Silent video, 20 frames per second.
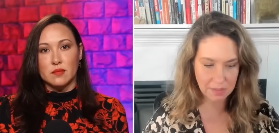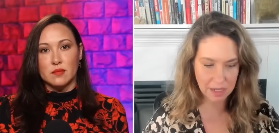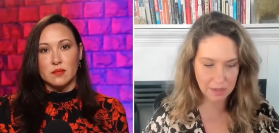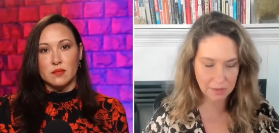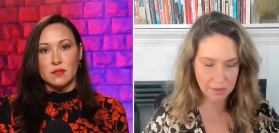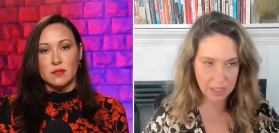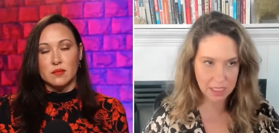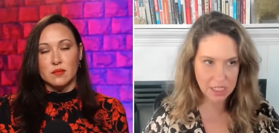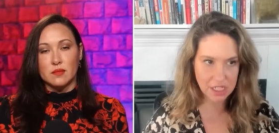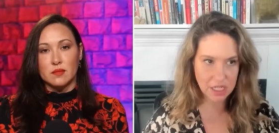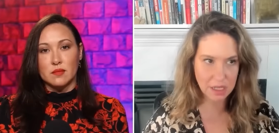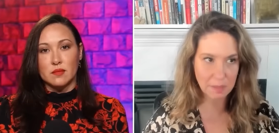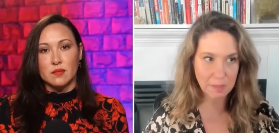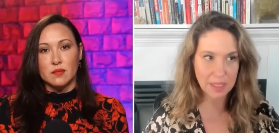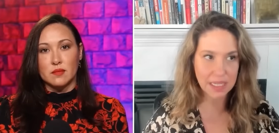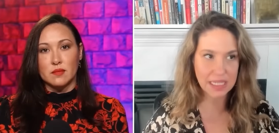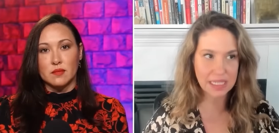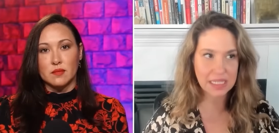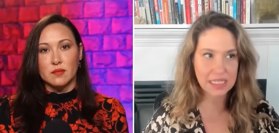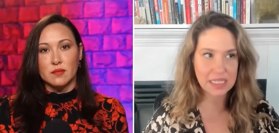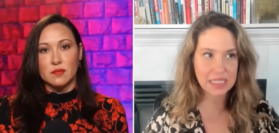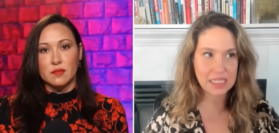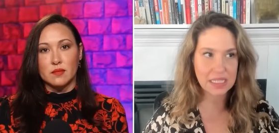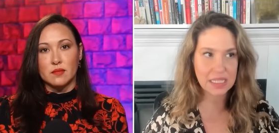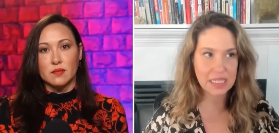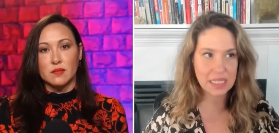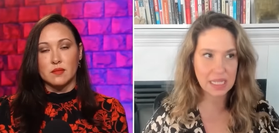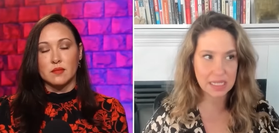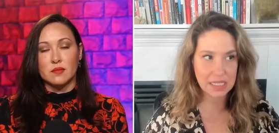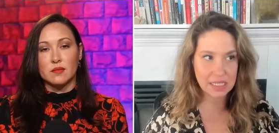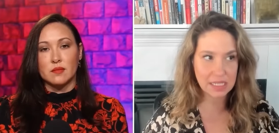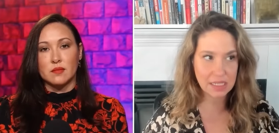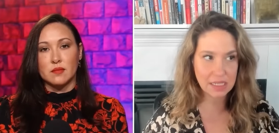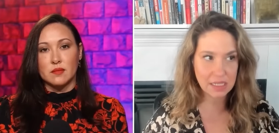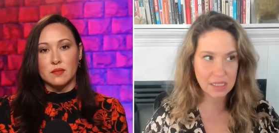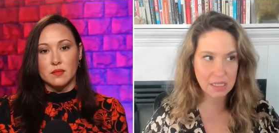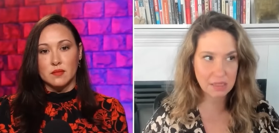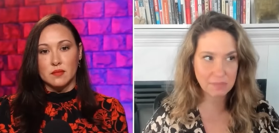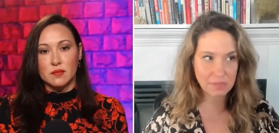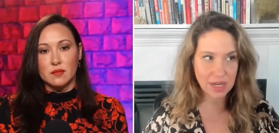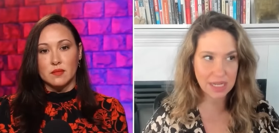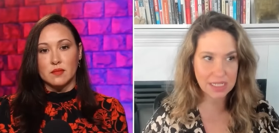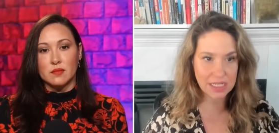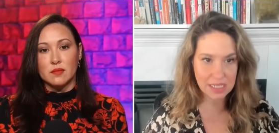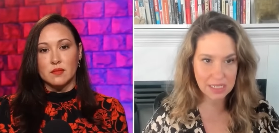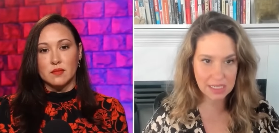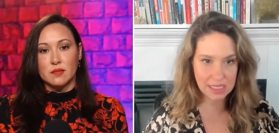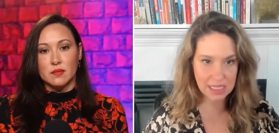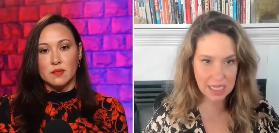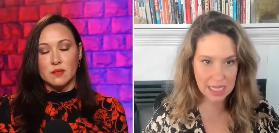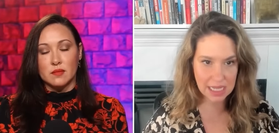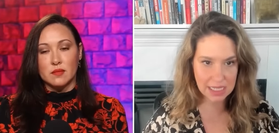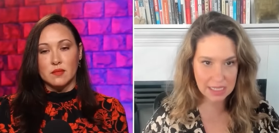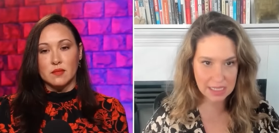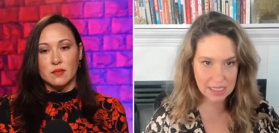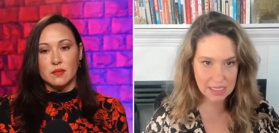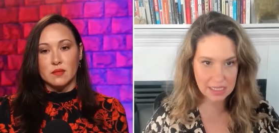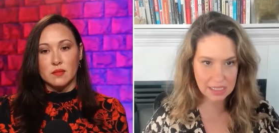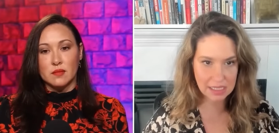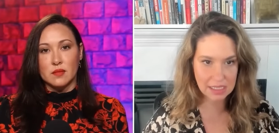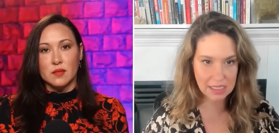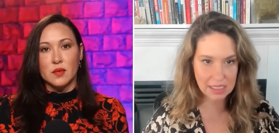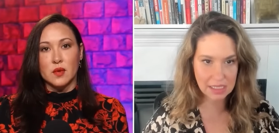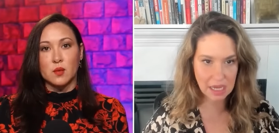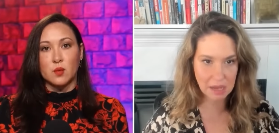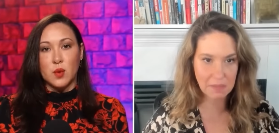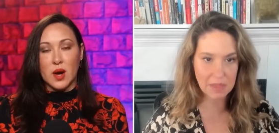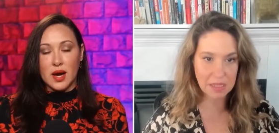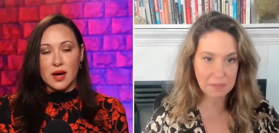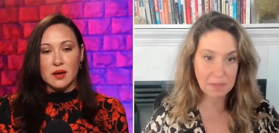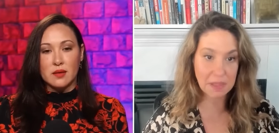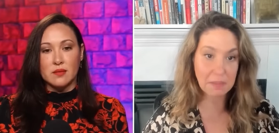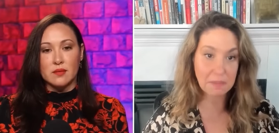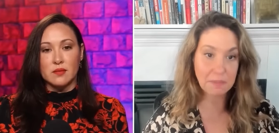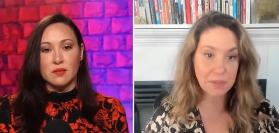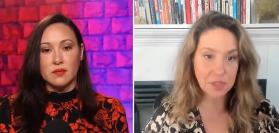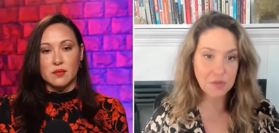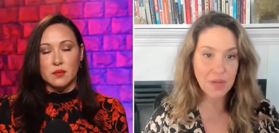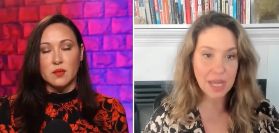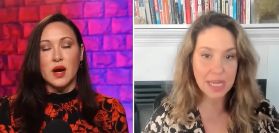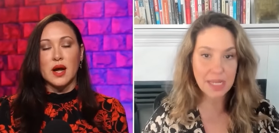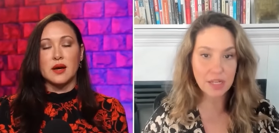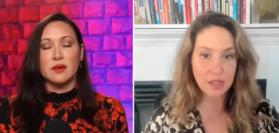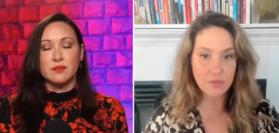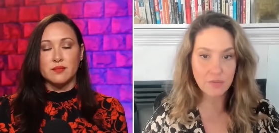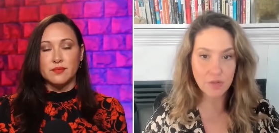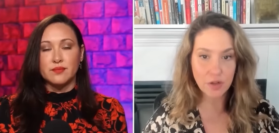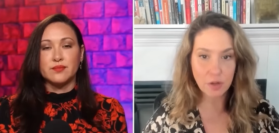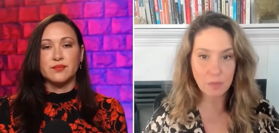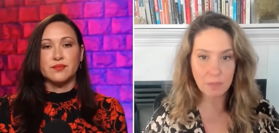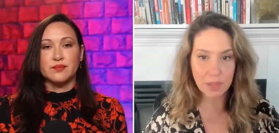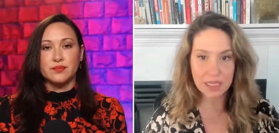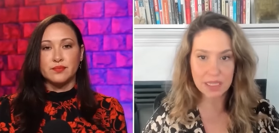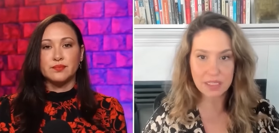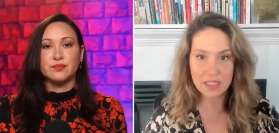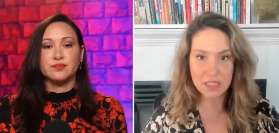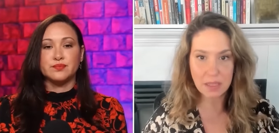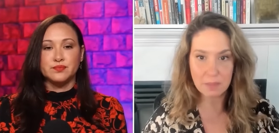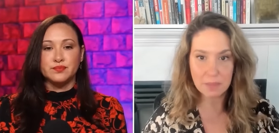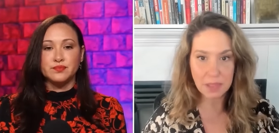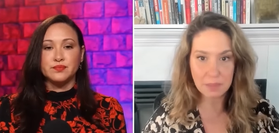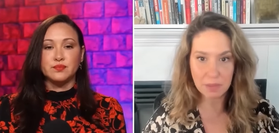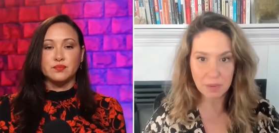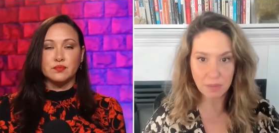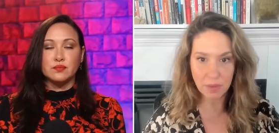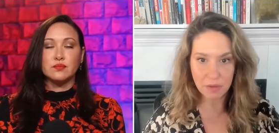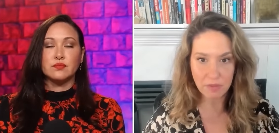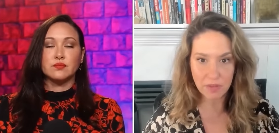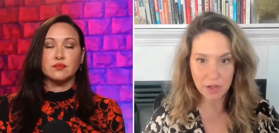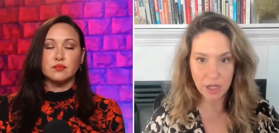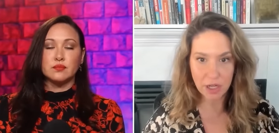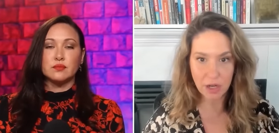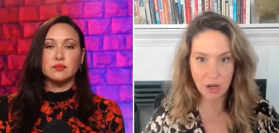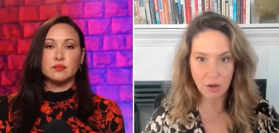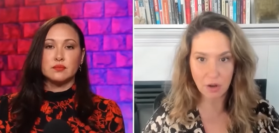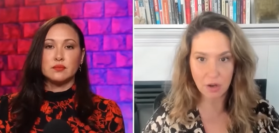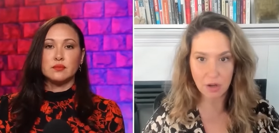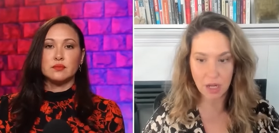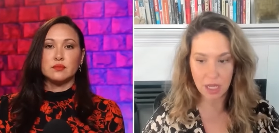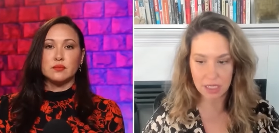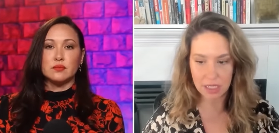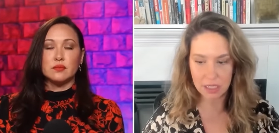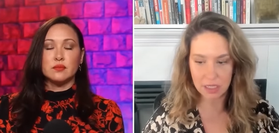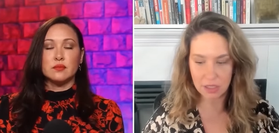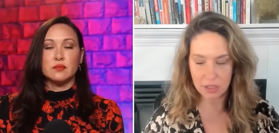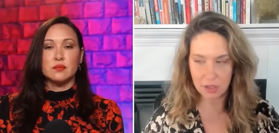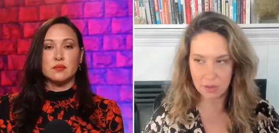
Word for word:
Speaker 1: by religion, but it doesn't proselytize. Right. I mean, you can right. convert, but some people are very hard on it, you